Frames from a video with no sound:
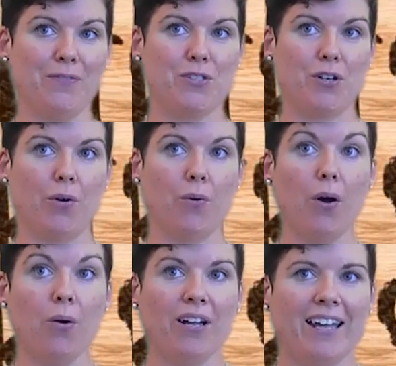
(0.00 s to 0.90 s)
So,
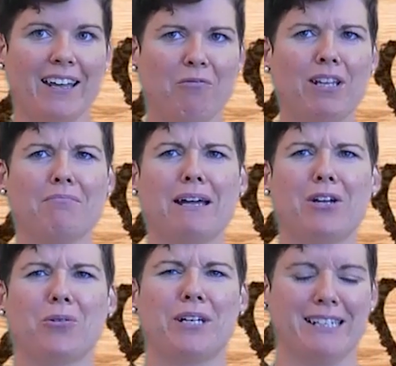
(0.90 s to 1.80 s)
oh, and with my
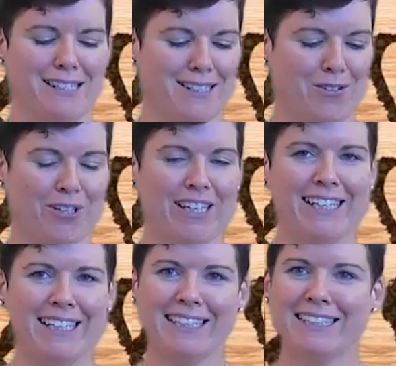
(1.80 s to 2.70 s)
green screen,